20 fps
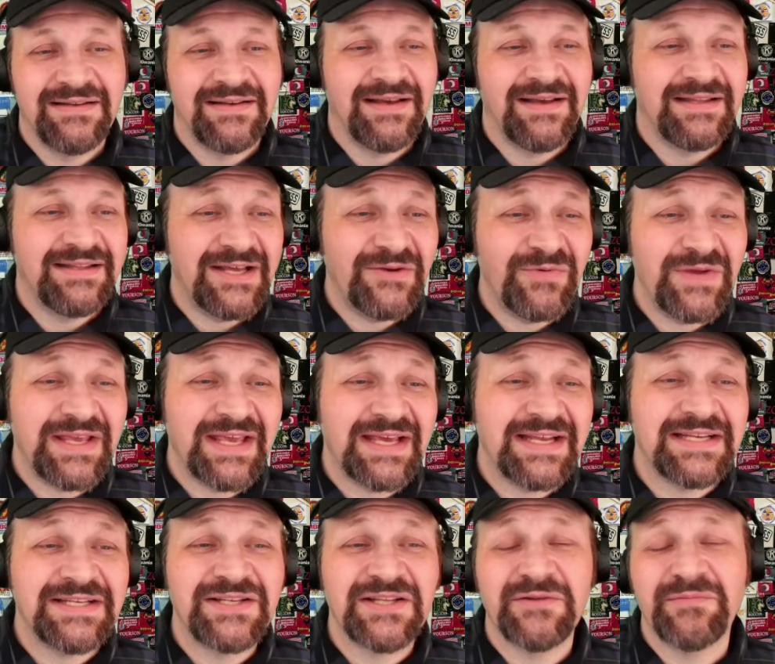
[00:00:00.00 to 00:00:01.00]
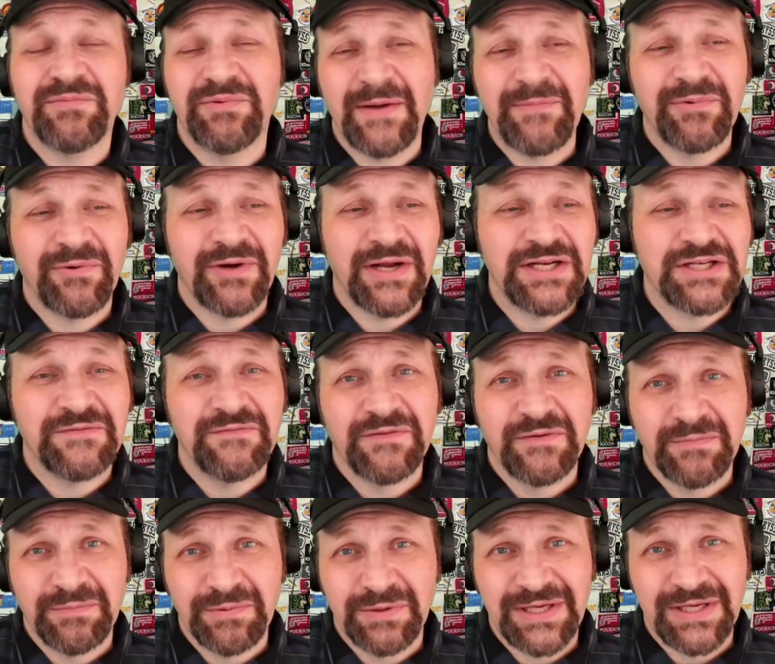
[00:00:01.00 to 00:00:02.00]
And then we get into the preparation
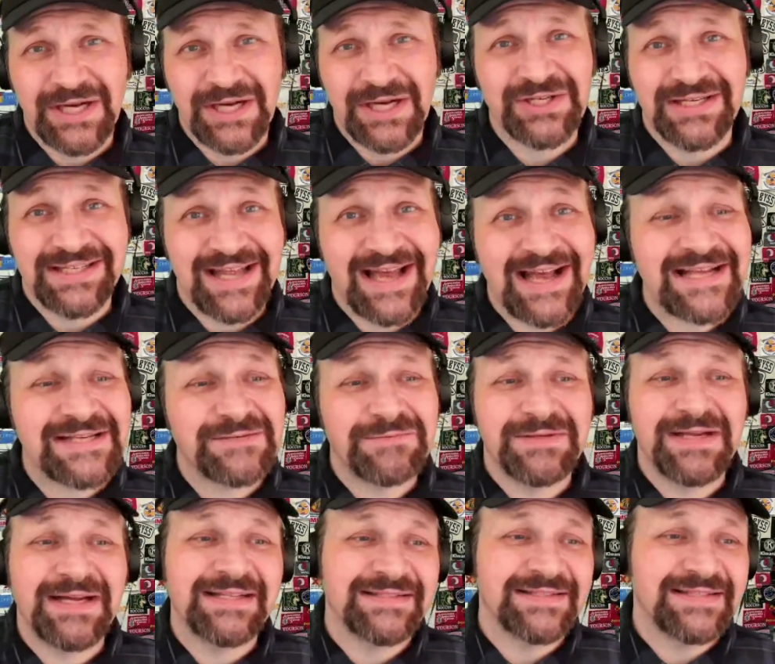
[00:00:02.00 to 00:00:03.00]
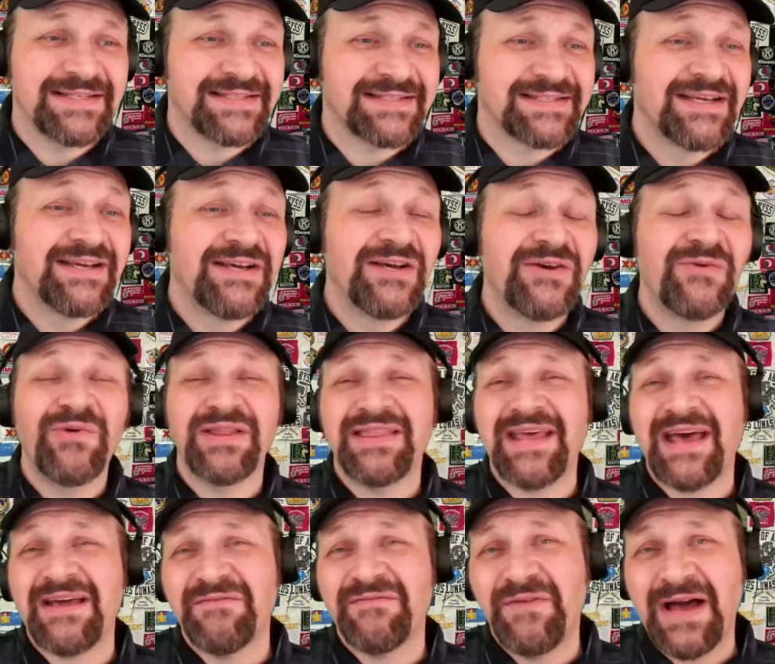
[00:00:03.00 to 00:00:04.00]
for production. Last but not least, with
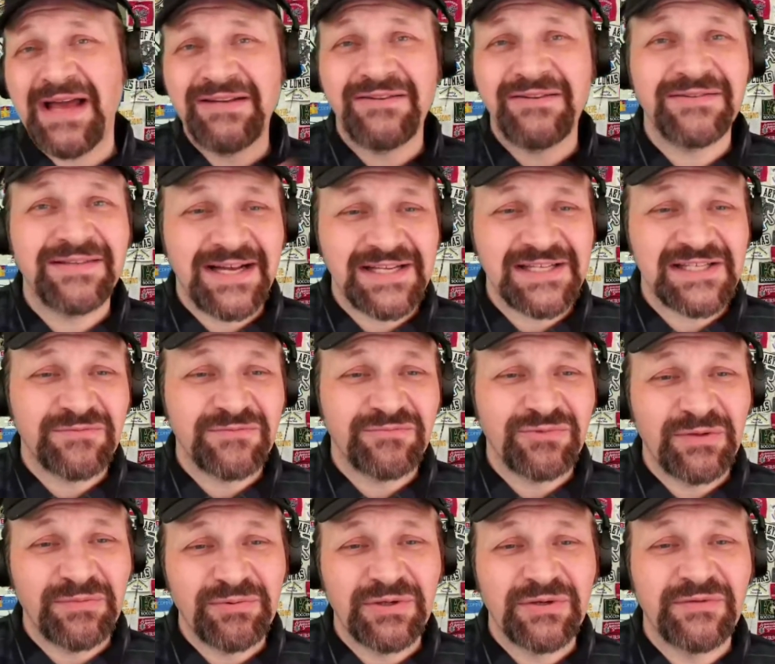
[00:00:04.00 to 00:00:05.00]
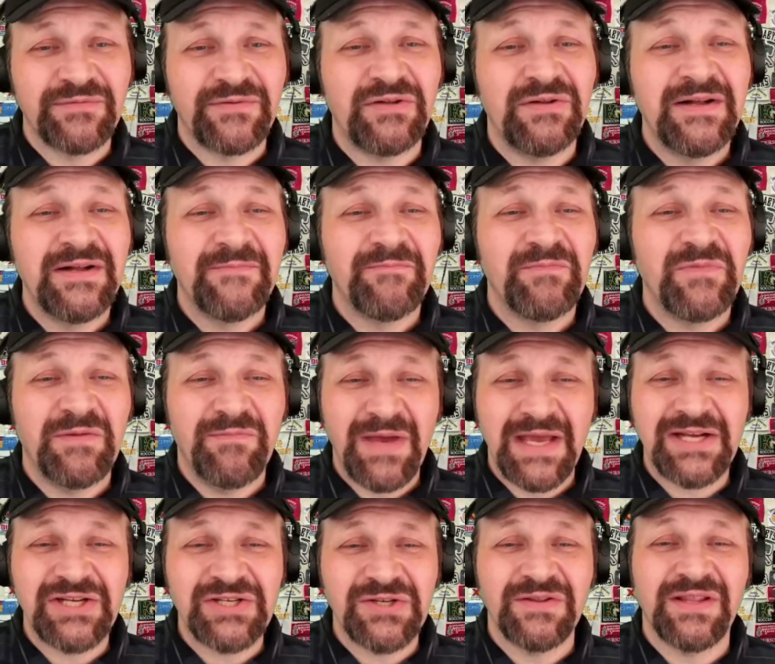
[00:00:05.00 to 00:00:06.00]
that final customer approval, you
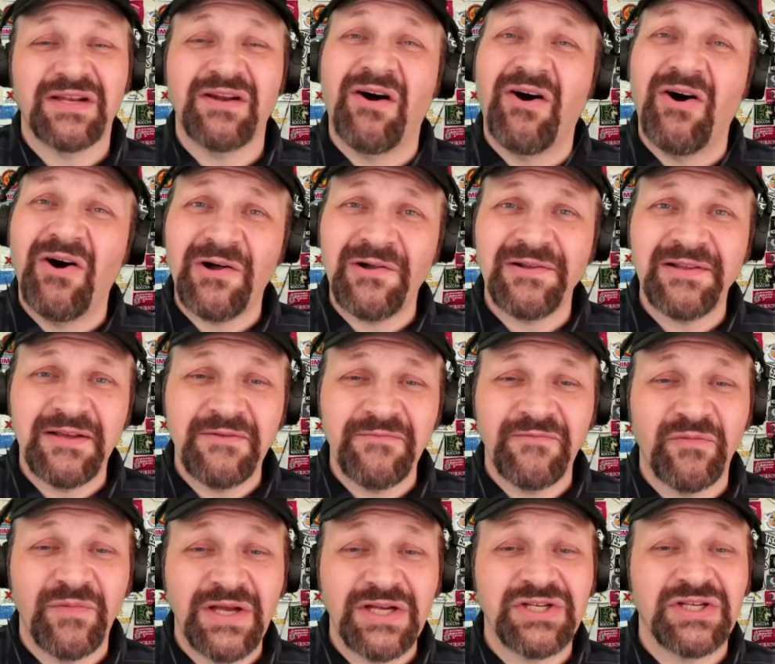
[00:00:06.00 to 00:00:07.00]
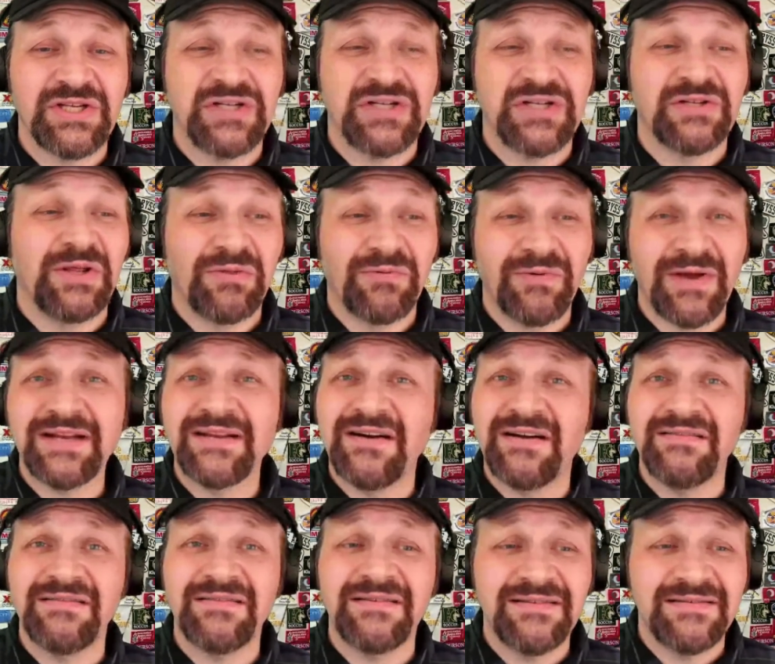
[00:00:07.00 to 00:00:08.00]
make sure that all information, including thread
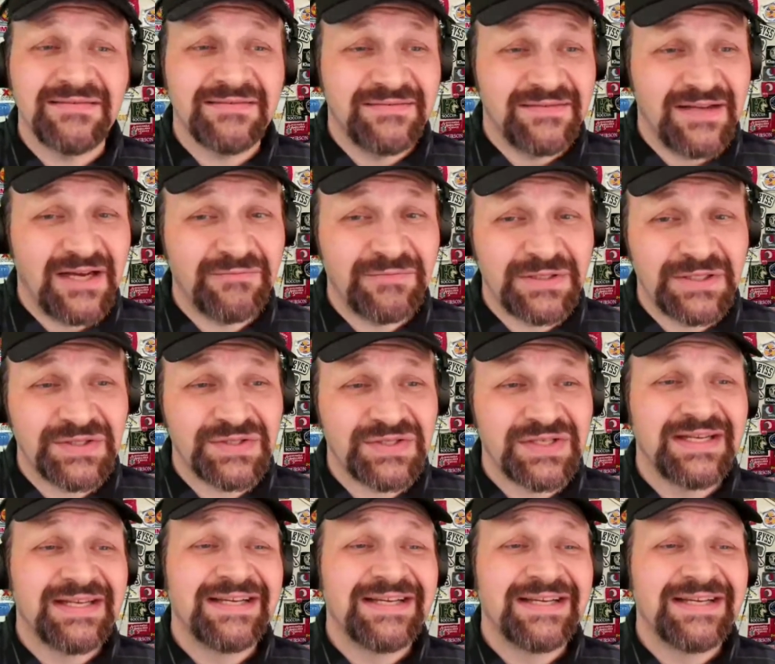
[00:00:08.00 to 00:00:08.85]
color, numbers,